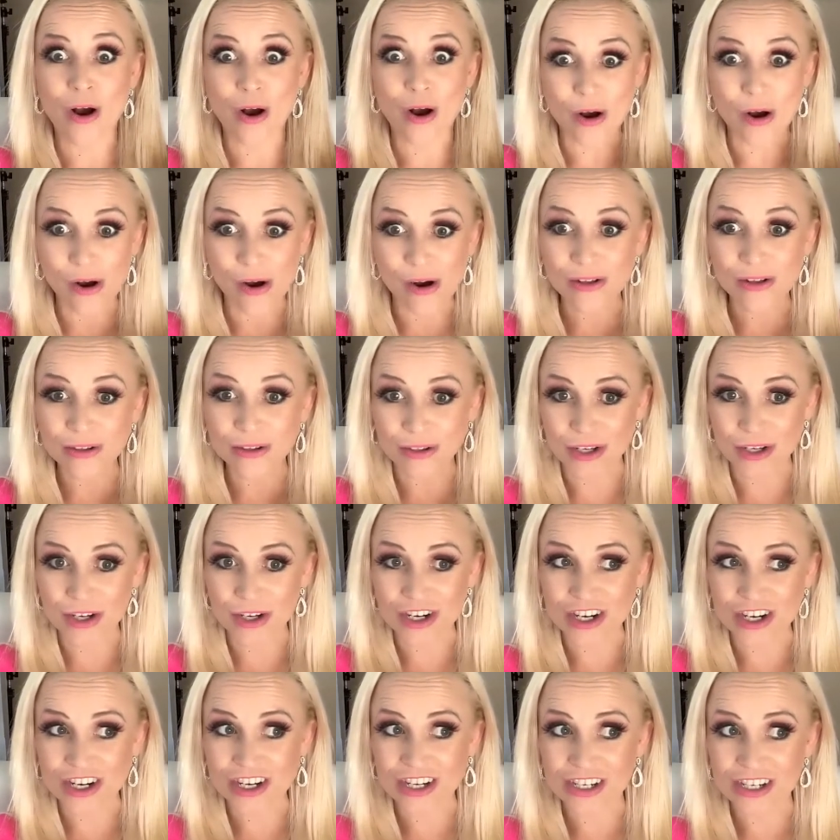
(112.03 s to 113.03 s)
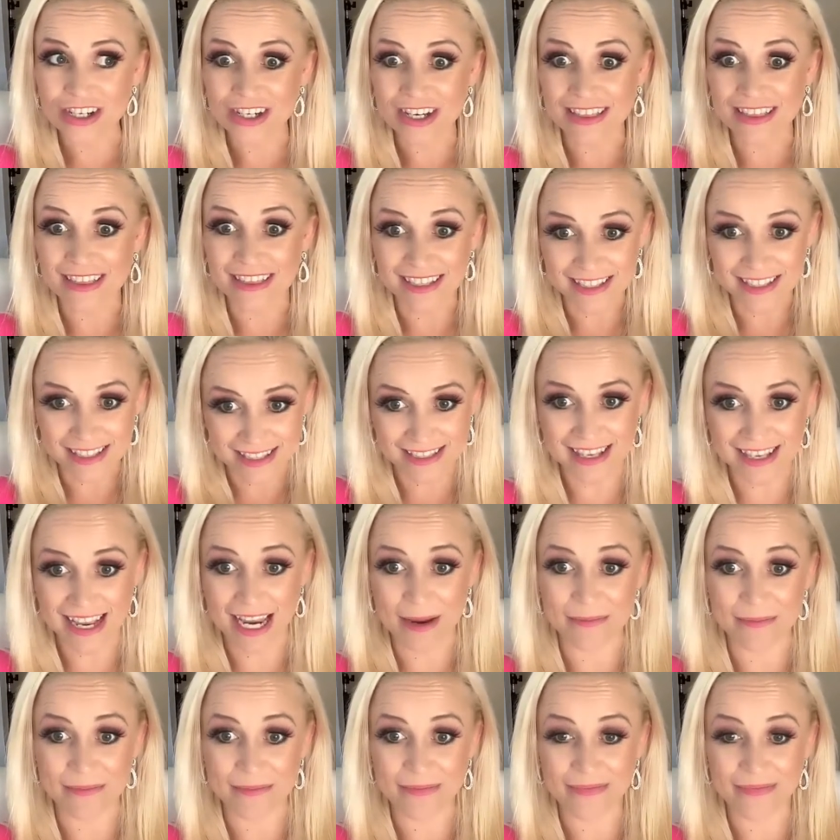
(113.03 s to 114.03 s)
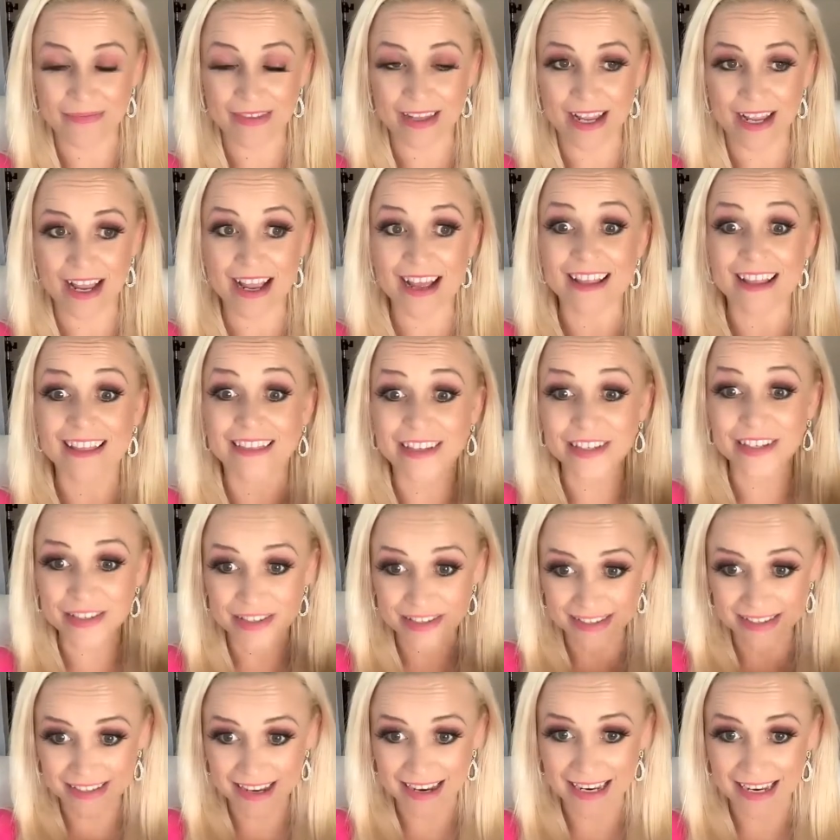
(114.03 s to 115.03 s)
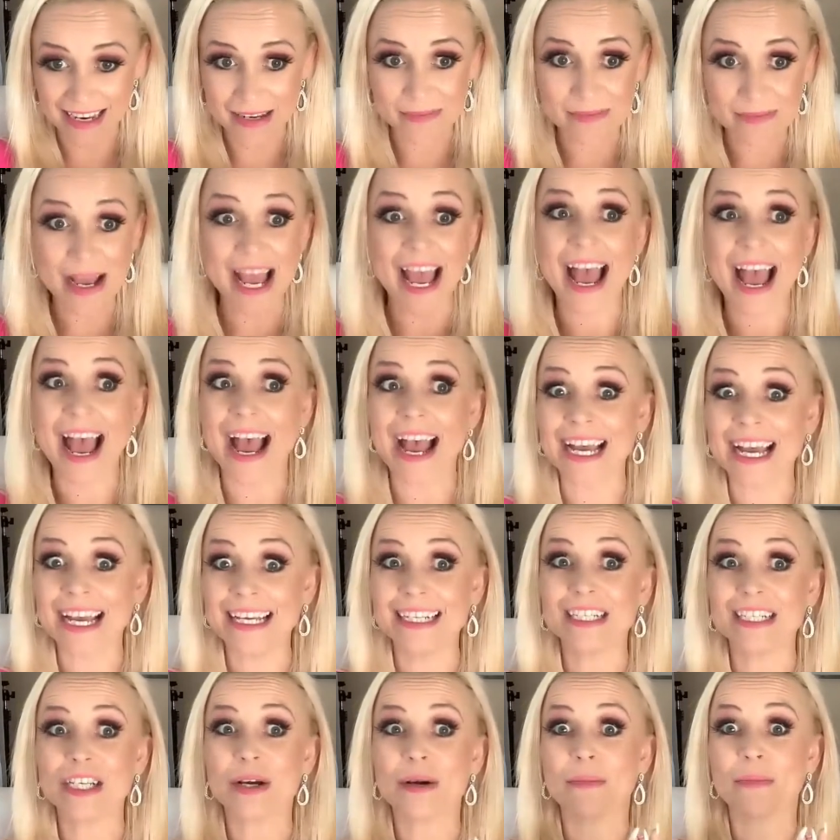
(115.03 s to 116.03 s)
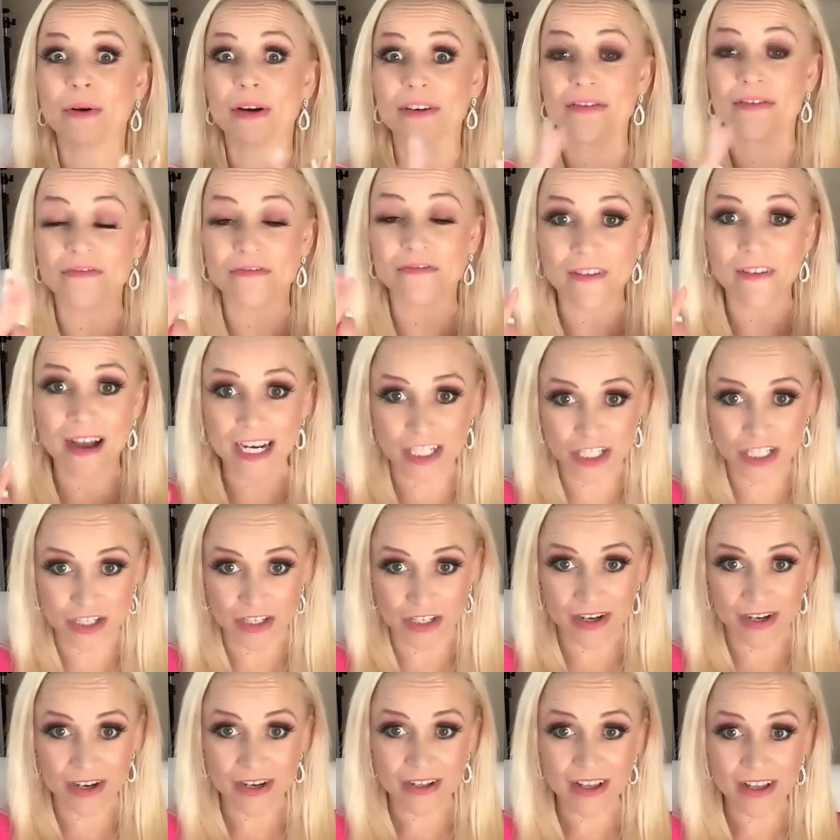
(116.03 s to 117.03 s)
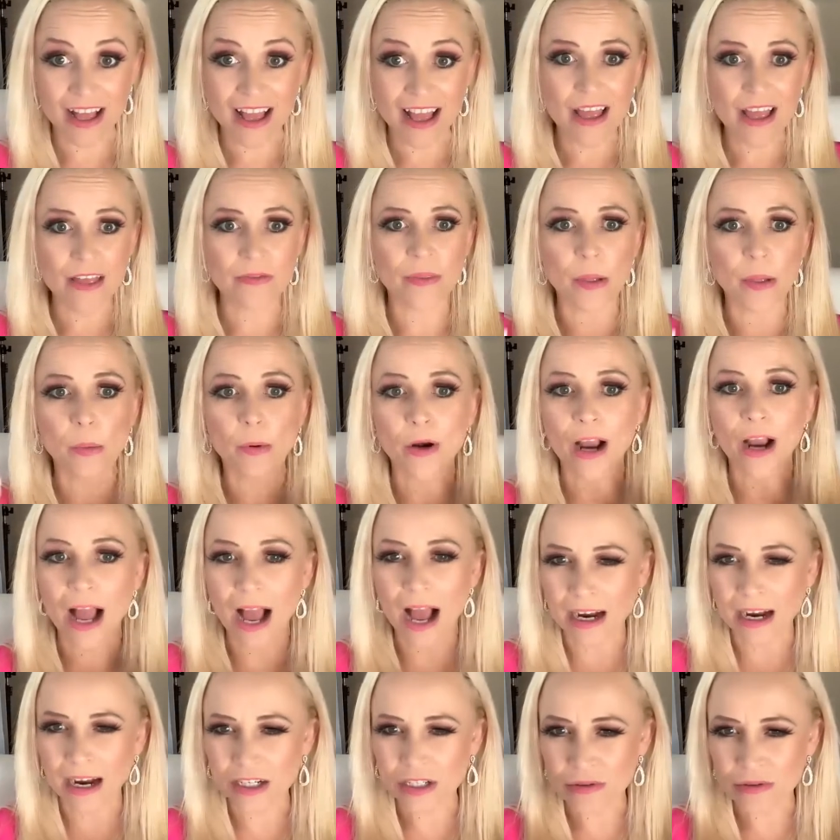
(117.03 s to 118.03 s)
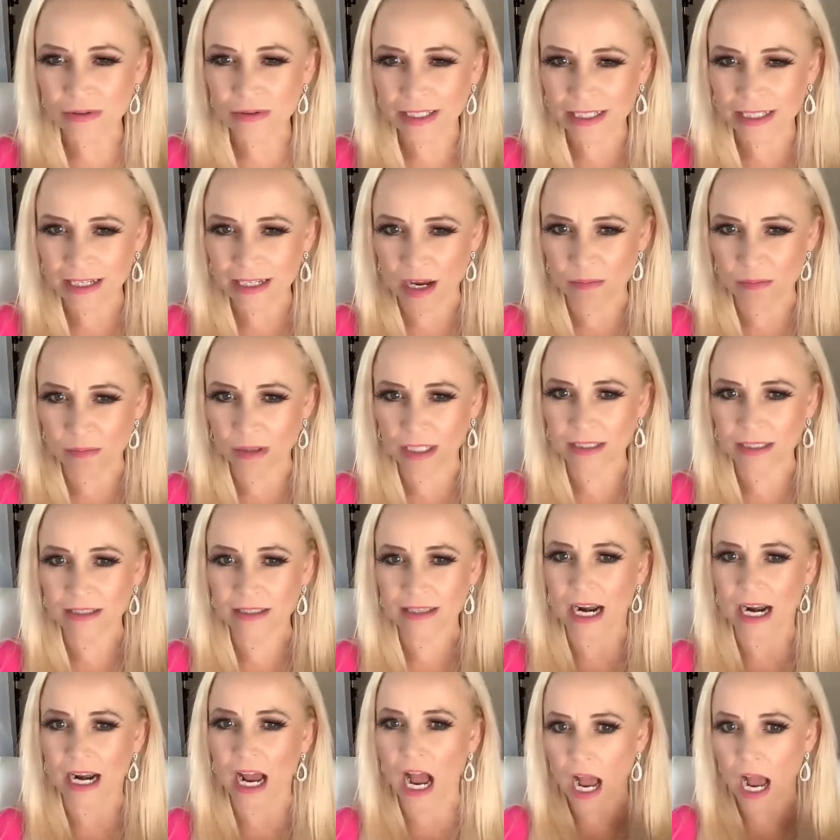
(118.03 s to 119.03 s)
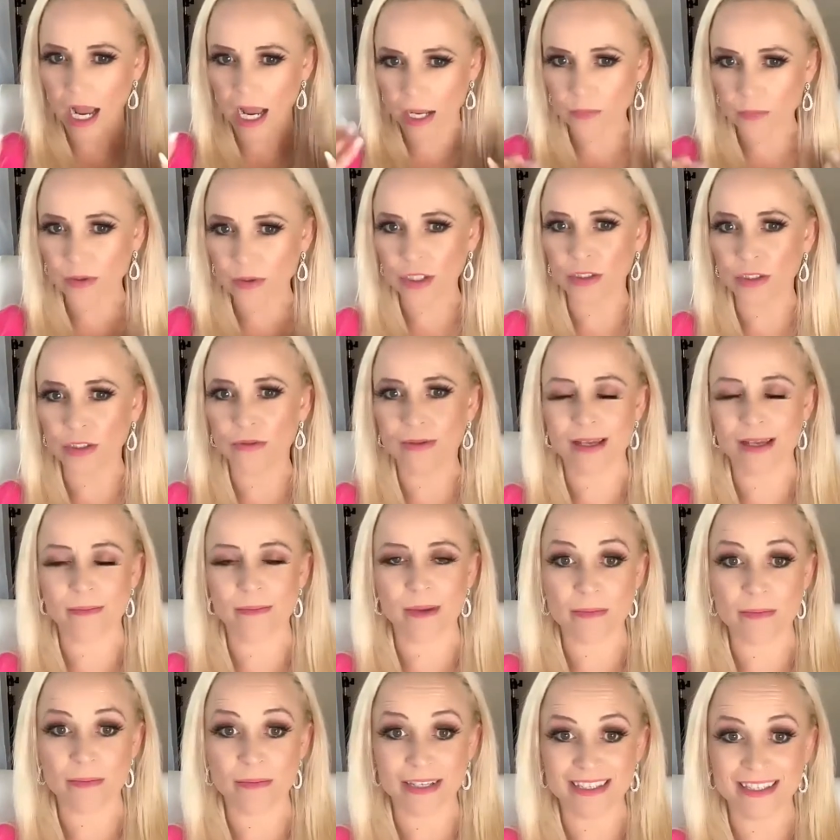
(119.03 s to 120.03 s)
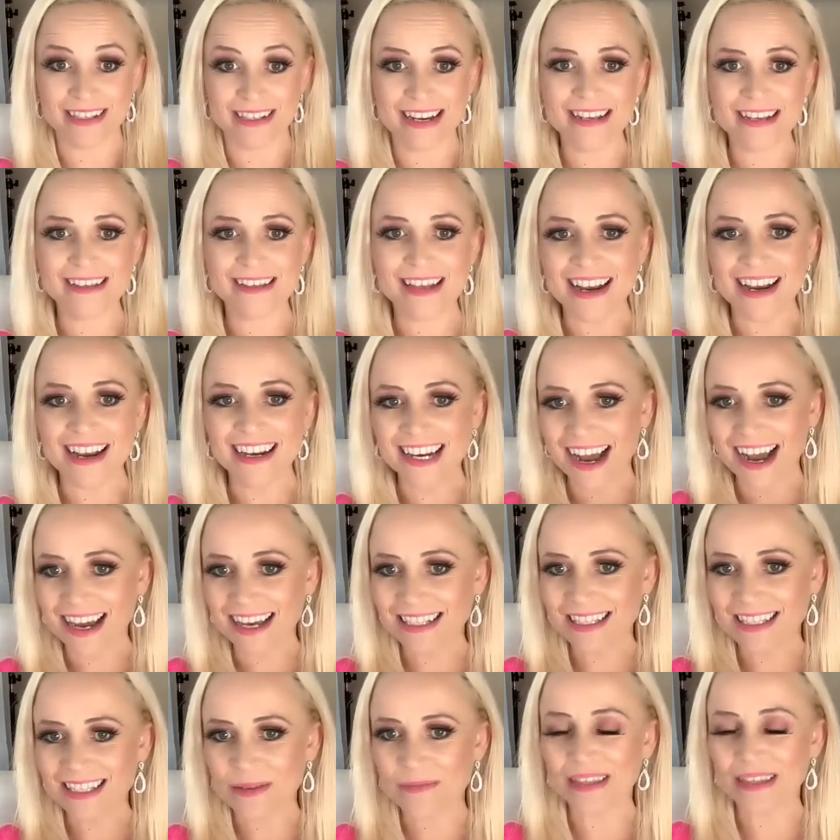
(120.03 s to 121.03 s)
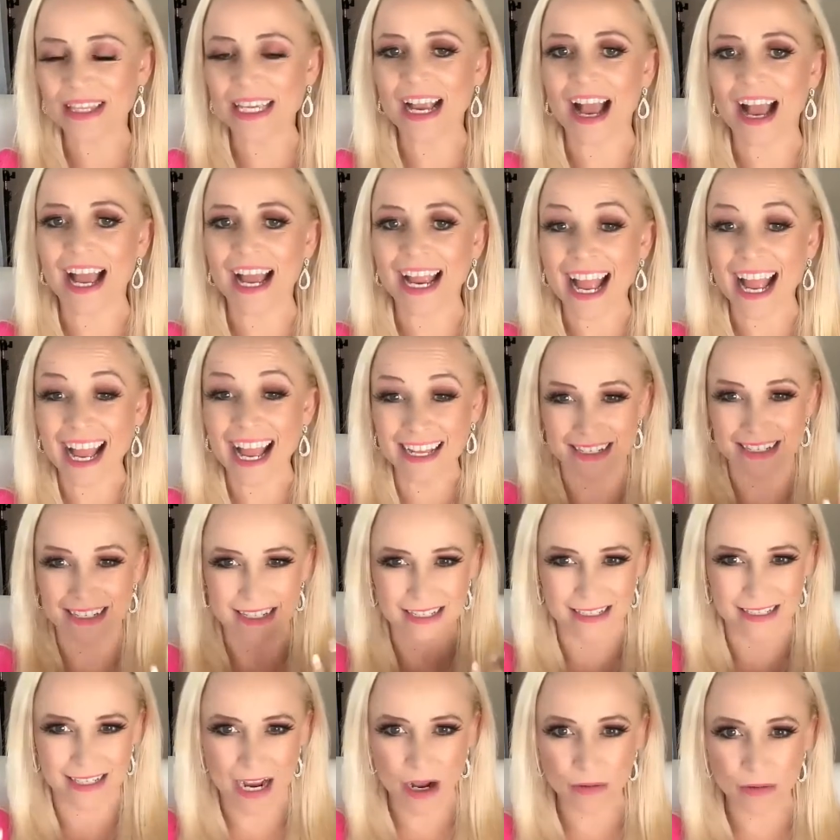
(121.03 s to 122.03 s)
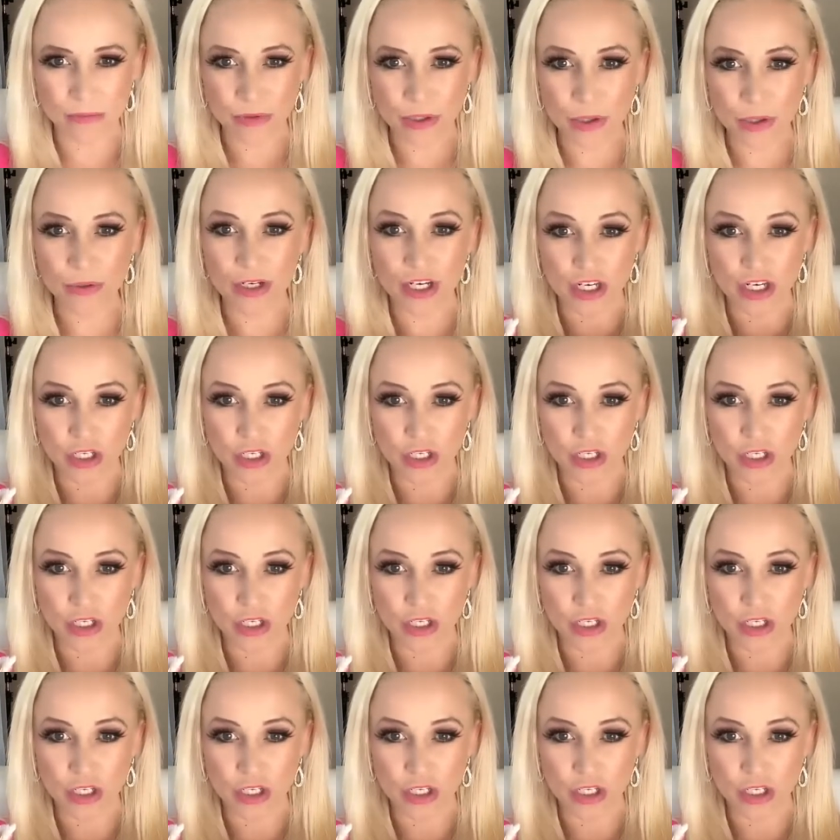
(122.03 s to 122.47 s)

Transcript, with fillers: all look the same and professional. They were actually templates that I would use in my business and not something I had to download